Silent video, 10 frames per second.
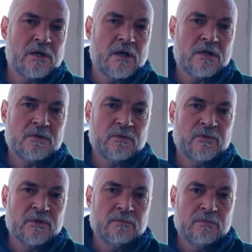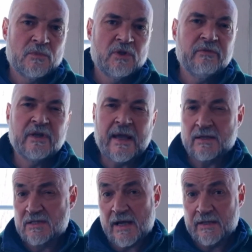this is Carl from Living
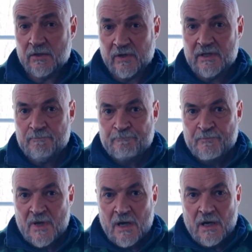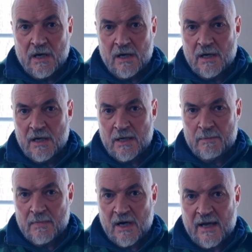Outside the Grid.
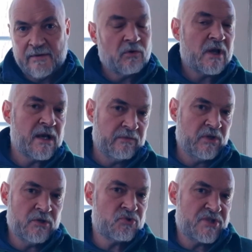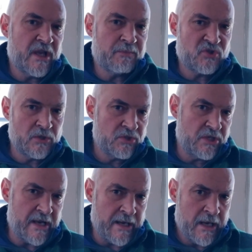I have a kind of an interesting episode
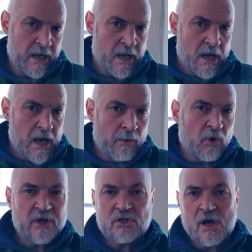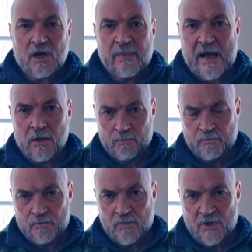today. I want to talk
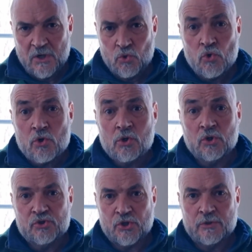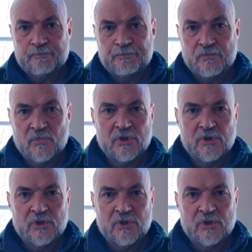about hugelkultur.